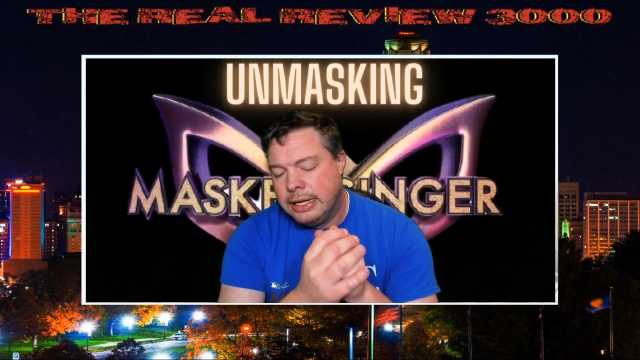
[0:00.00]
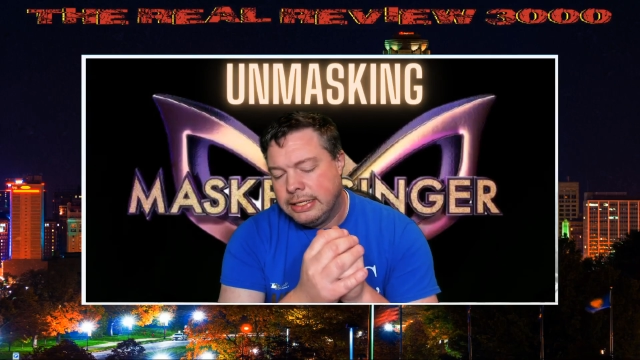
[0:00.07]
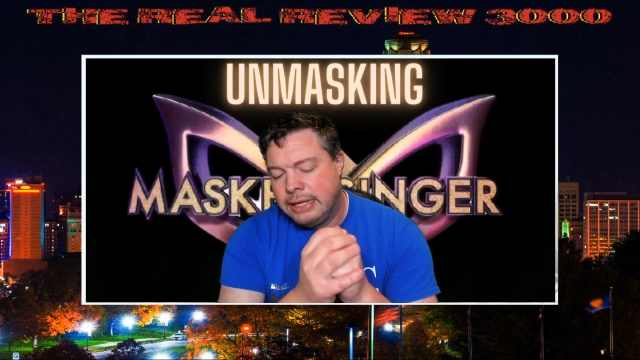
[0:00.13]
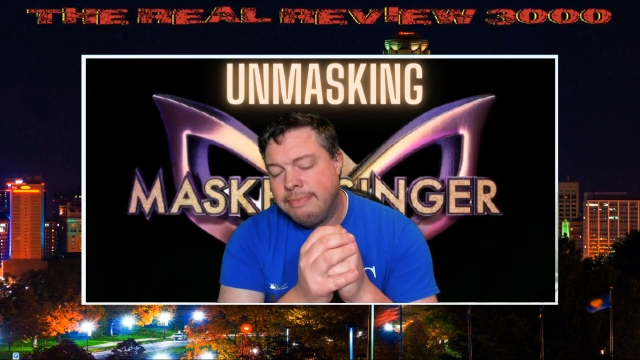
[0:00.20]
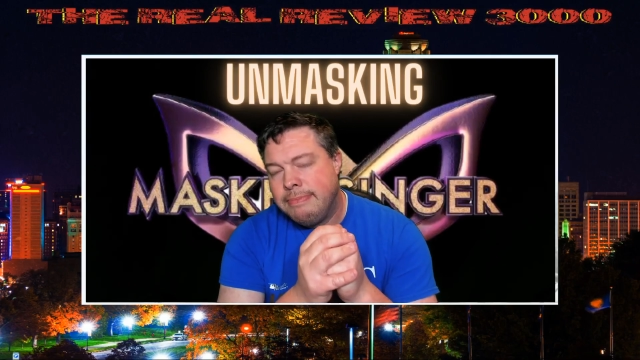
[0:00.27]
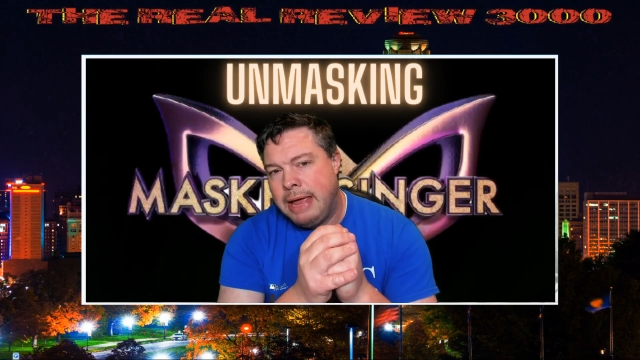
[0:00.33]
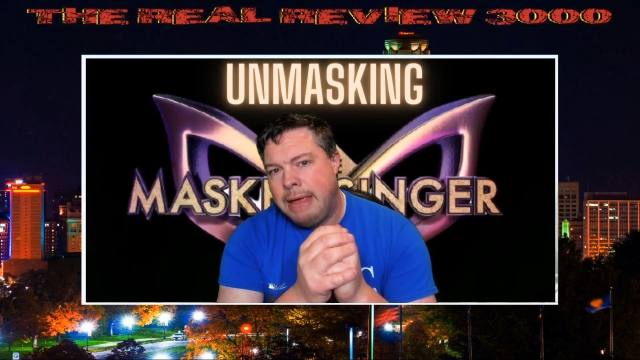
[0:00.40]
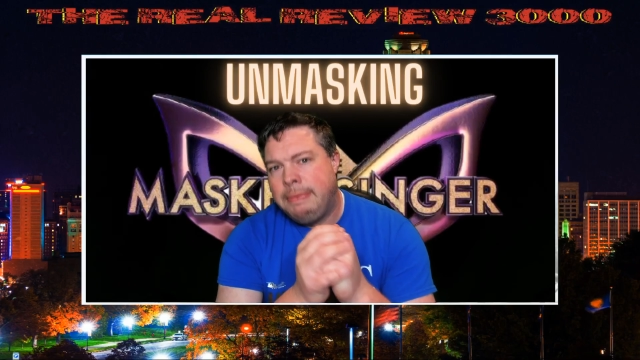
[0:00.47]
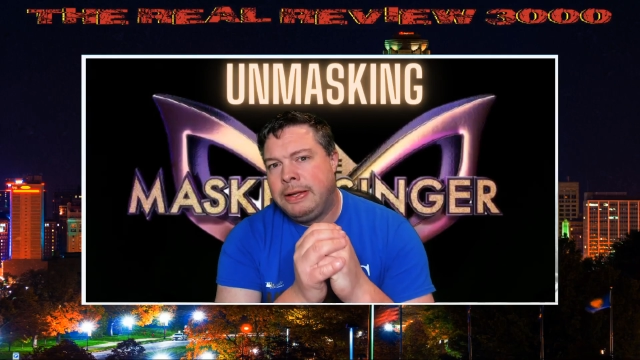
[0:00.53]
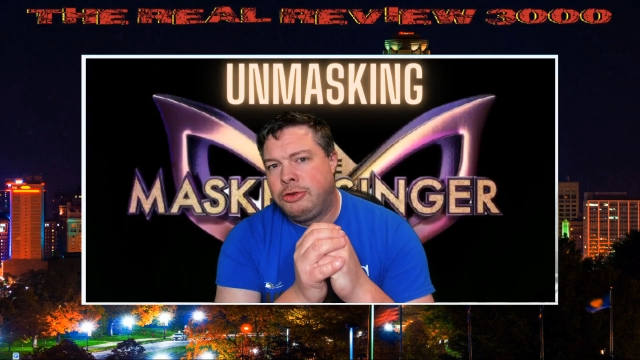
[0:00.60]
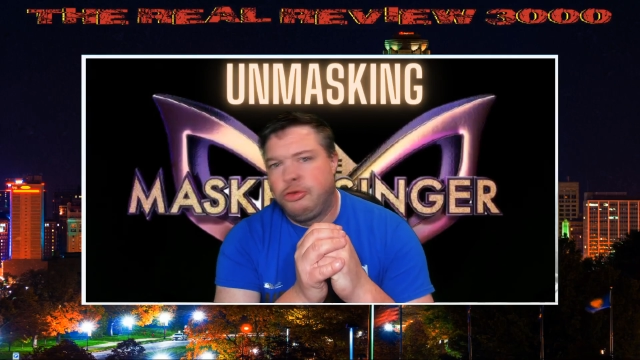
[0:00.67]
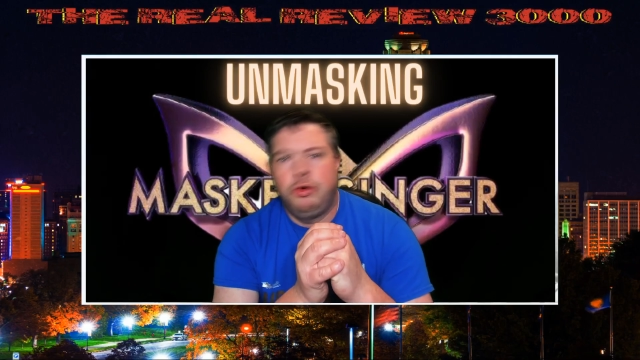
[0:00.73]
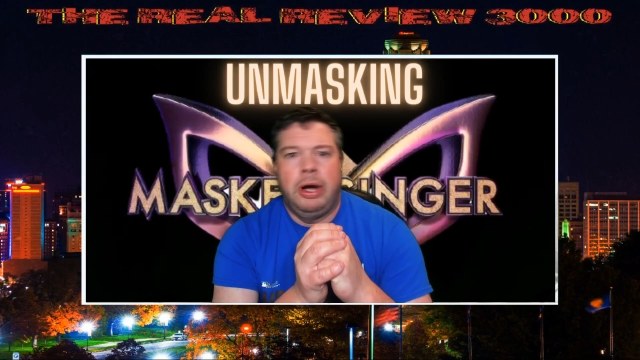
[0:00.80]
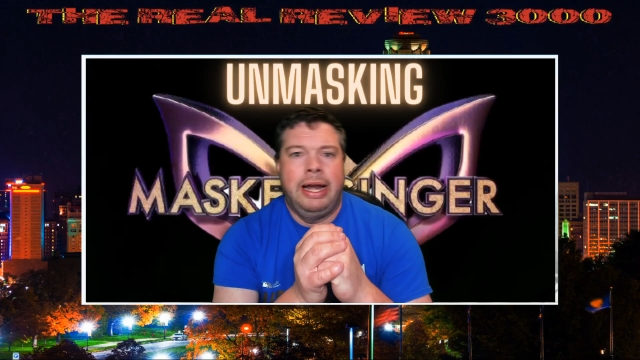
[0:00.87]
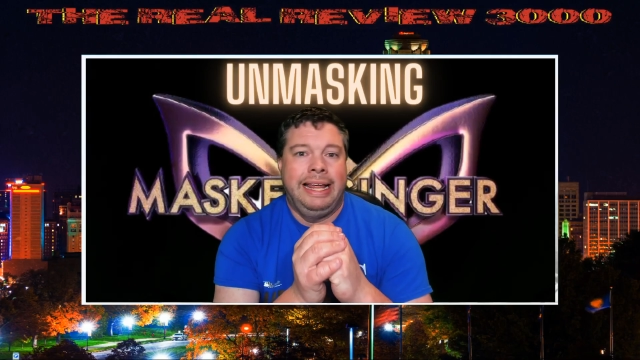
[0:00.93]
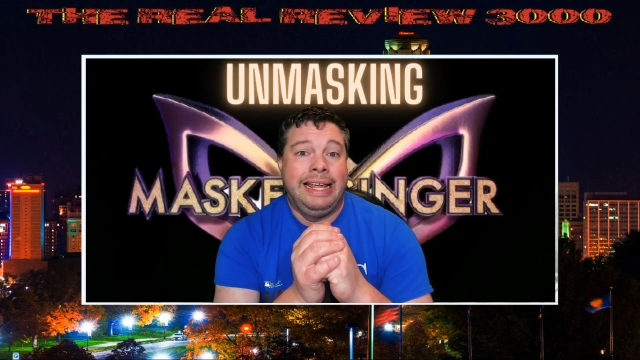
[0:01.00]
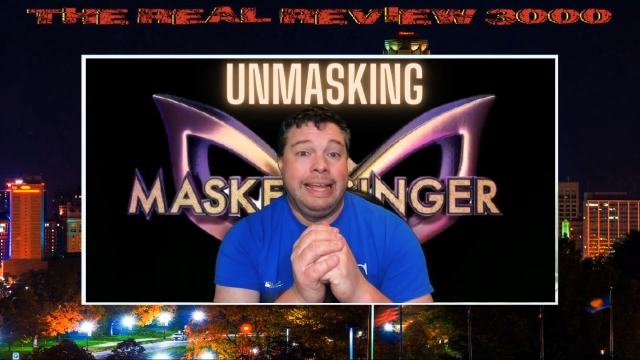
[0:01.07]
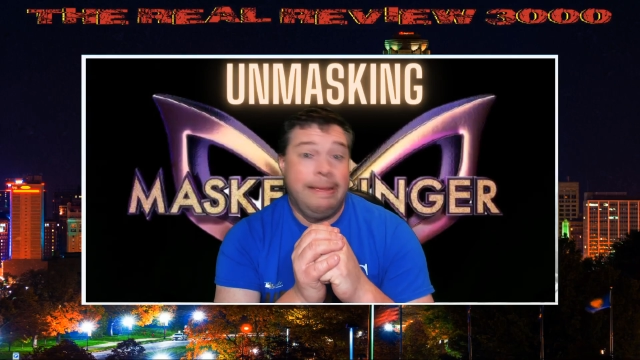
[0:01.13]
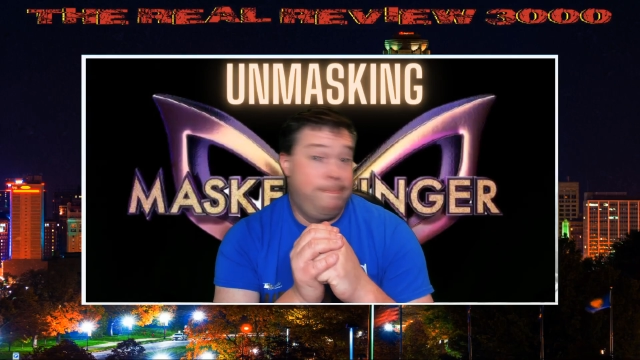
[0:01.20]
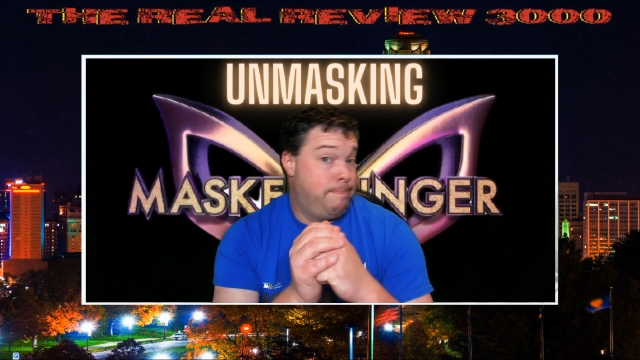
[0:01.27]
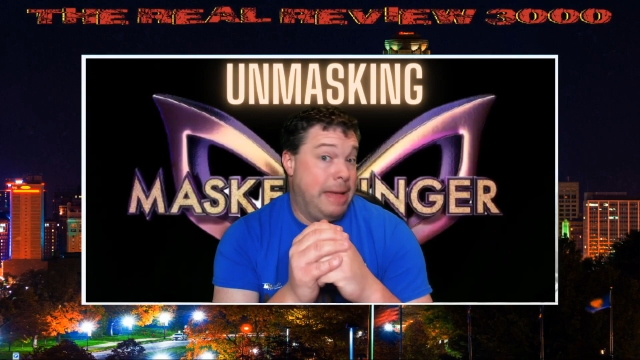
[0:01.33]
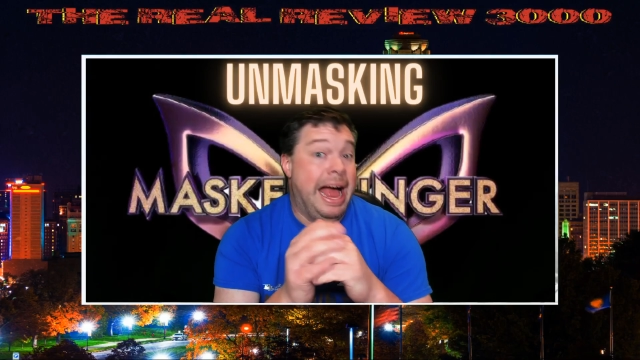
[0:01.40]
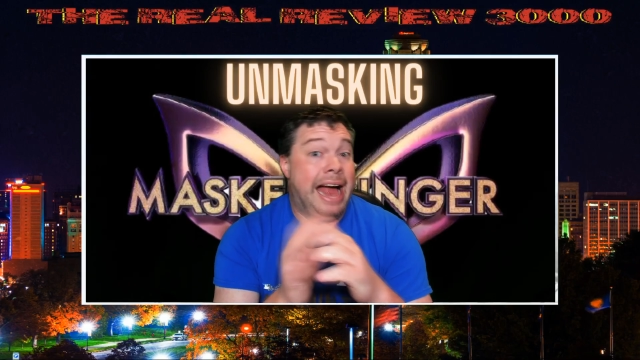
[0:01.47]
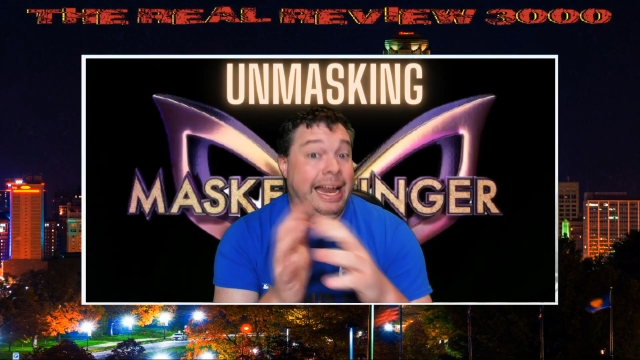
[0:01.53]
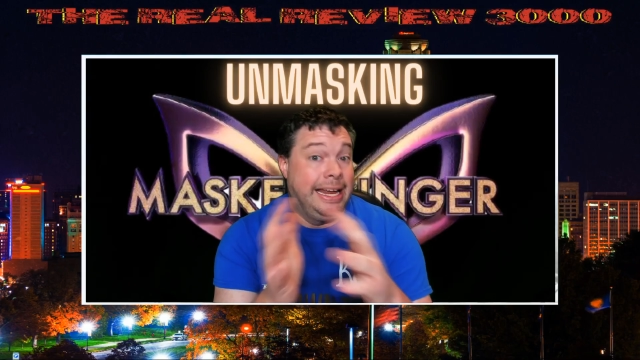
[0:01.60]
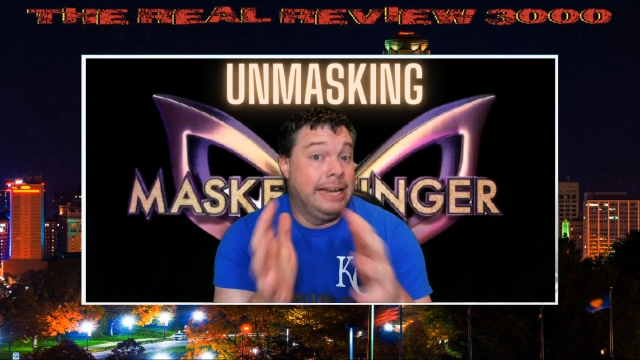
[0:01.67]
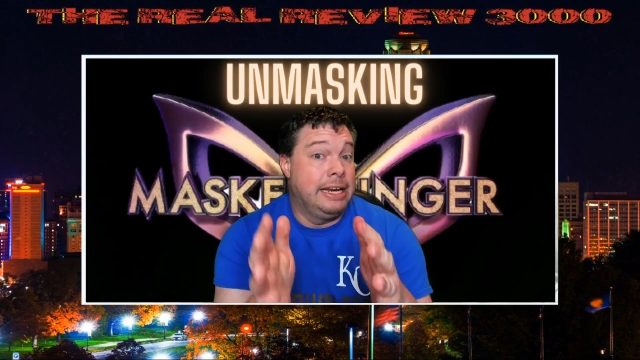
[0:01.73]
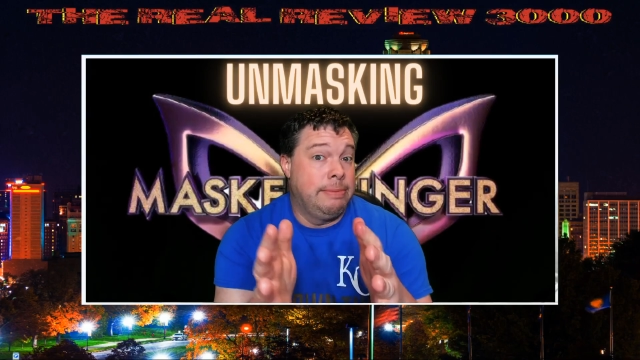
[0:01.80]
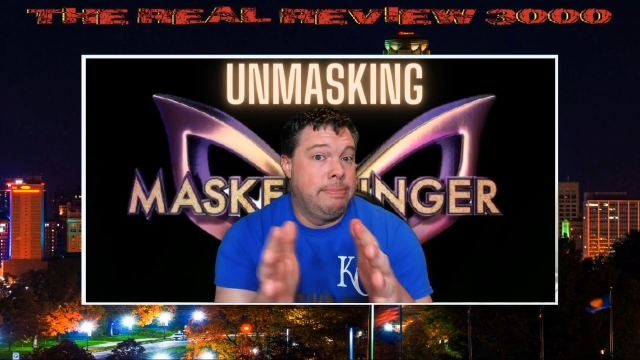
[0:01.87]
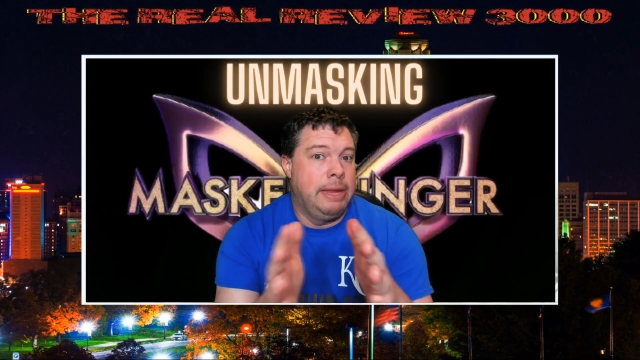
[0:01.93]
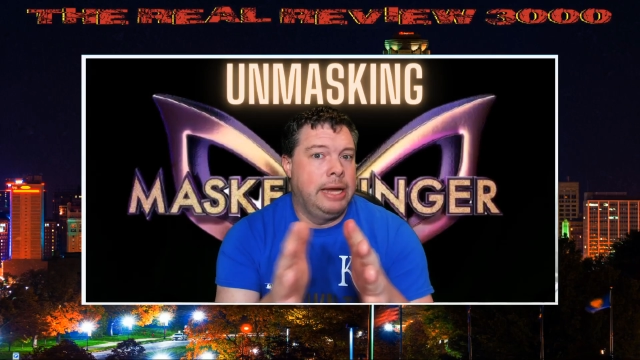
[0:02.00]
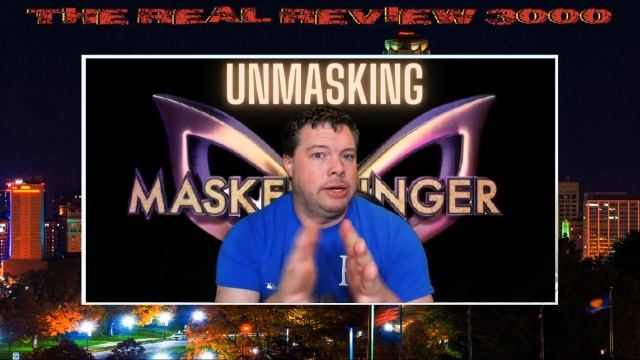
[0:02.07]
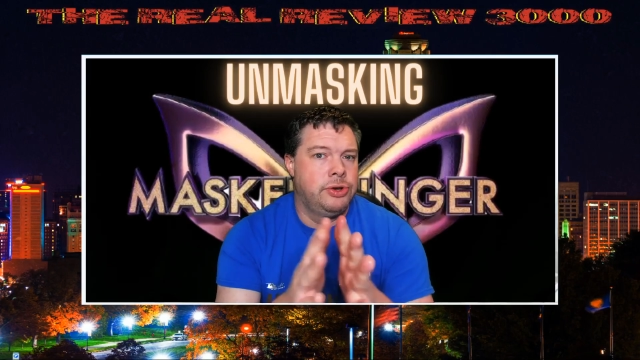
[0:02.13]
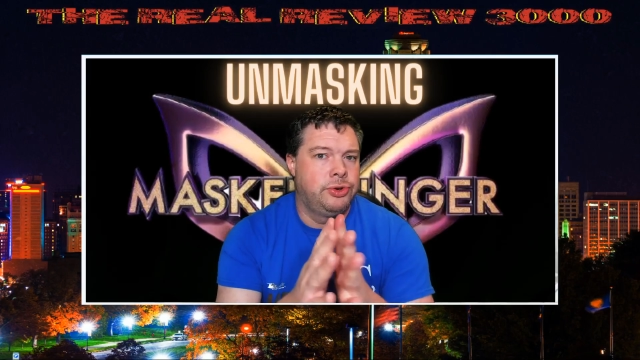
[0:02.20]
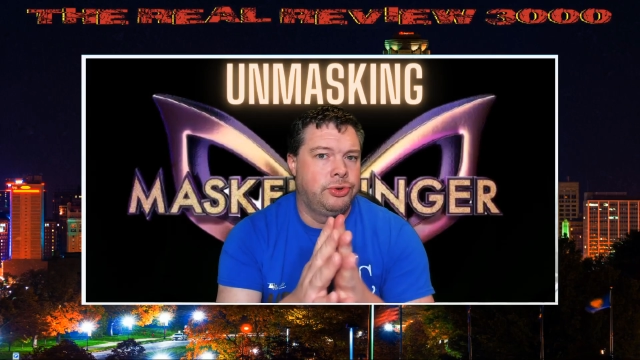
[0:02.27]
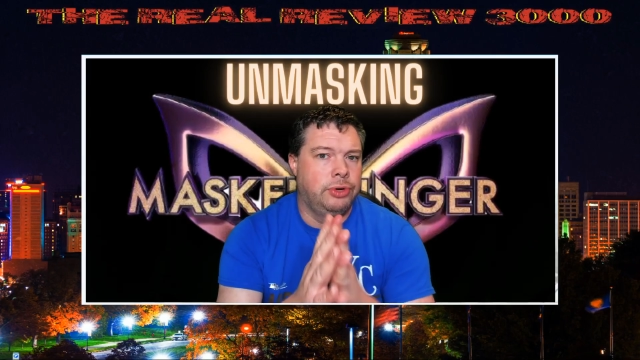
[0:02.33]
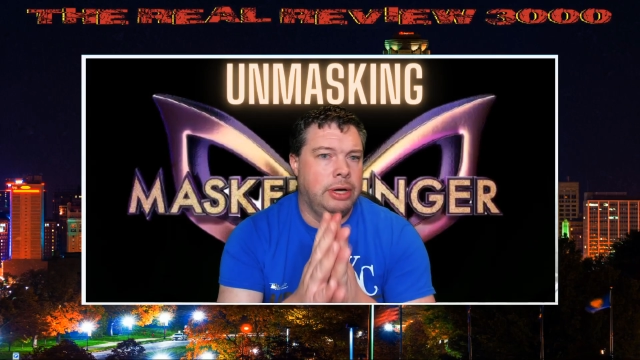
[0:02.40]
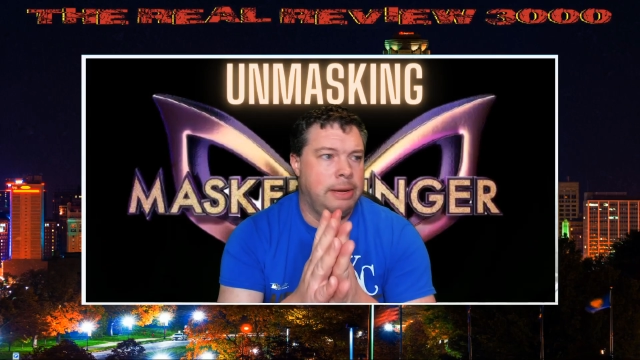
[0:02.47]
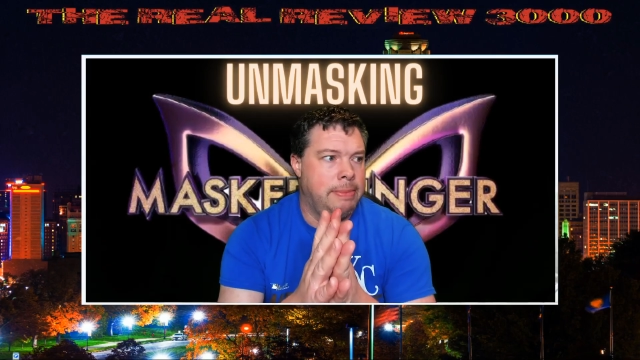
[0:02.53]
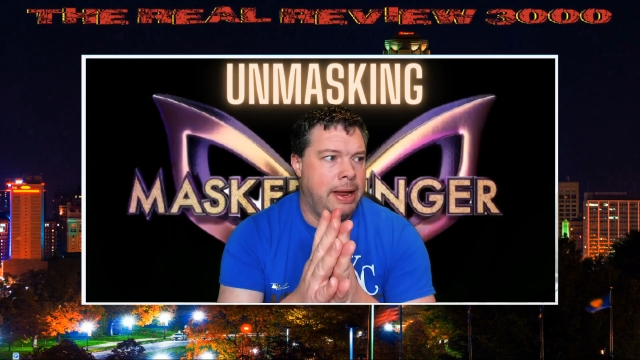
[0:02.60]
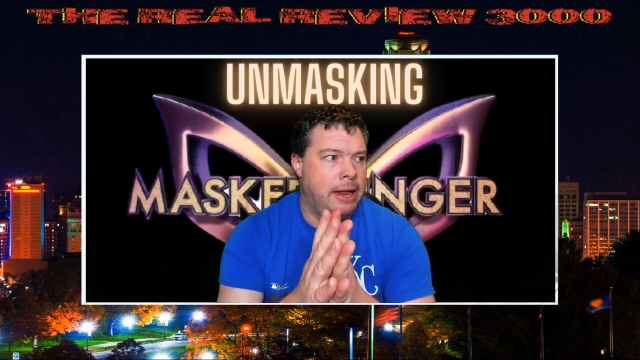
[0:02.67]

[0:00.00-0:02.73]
to maybe try to get back into mainstream.